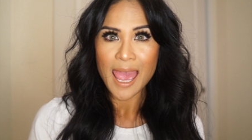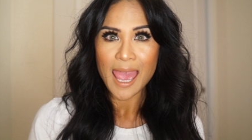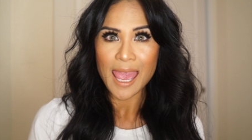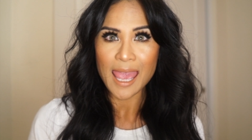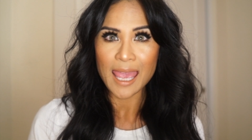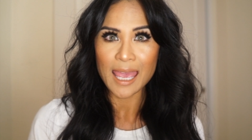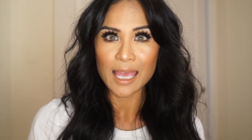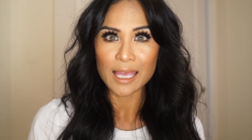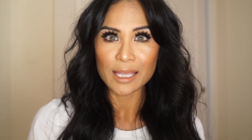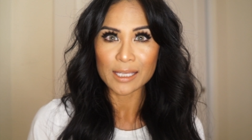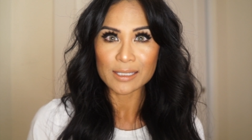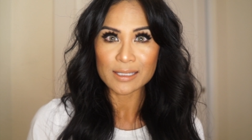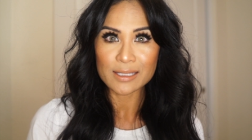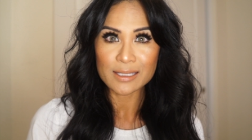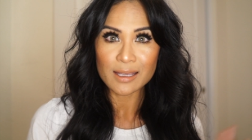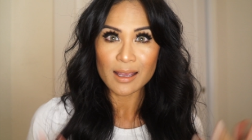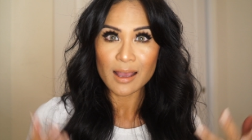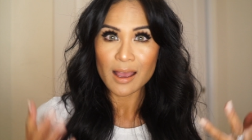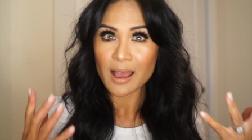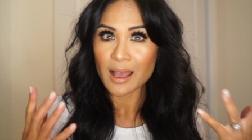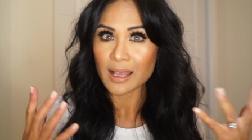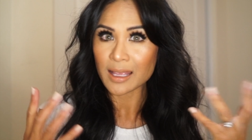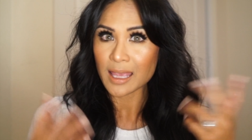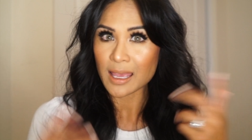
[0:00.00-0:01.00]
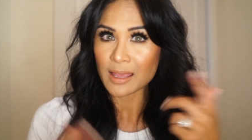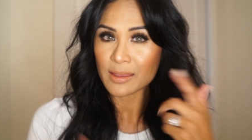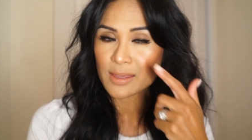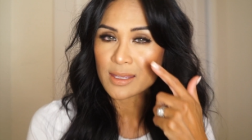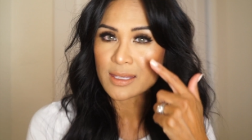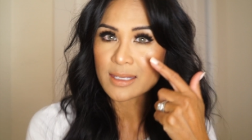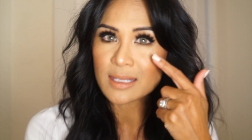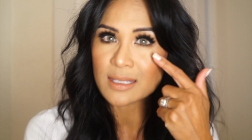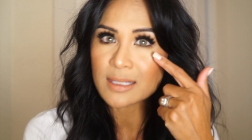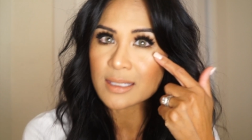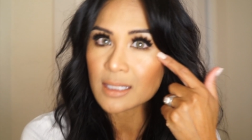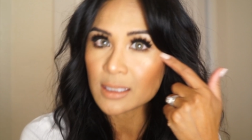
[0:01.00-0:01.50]
And again, this
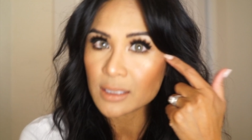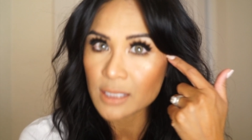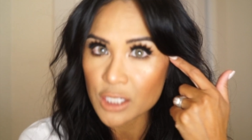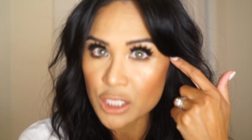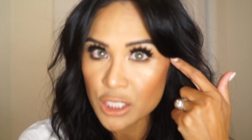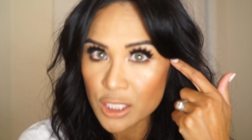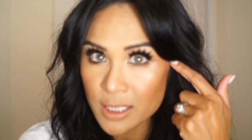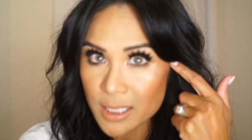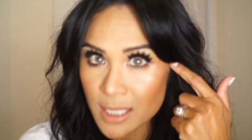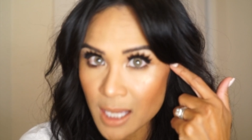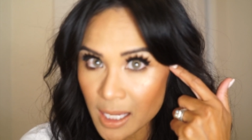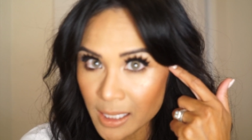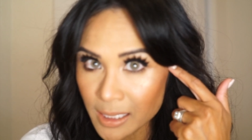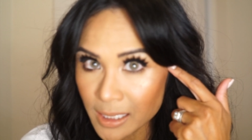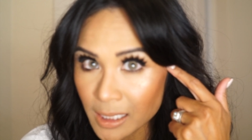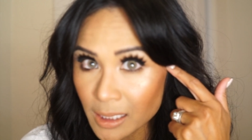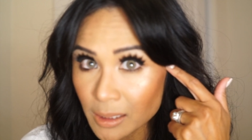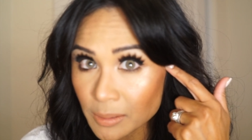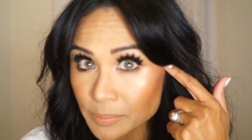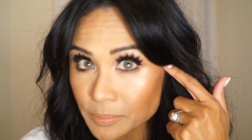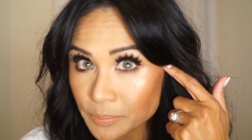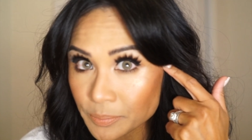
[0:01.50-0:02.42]
is Delicious Honey.